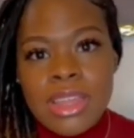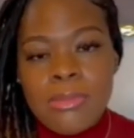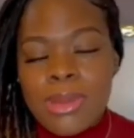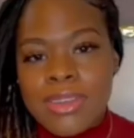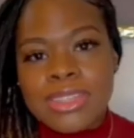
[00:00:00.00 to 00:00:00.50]

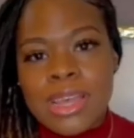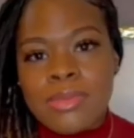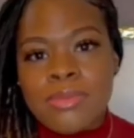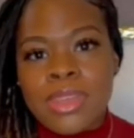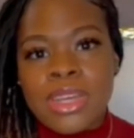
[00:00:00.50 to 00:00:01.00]
Barris
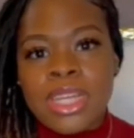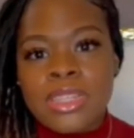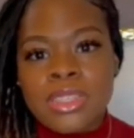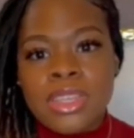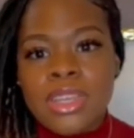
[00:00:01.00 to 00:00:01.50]
Hammond,
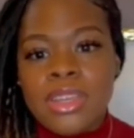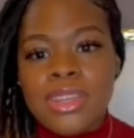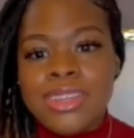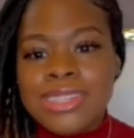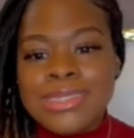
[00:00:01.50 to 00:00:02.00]
because
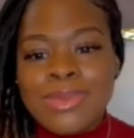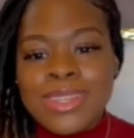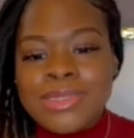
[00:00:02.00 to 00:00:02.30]
he just brings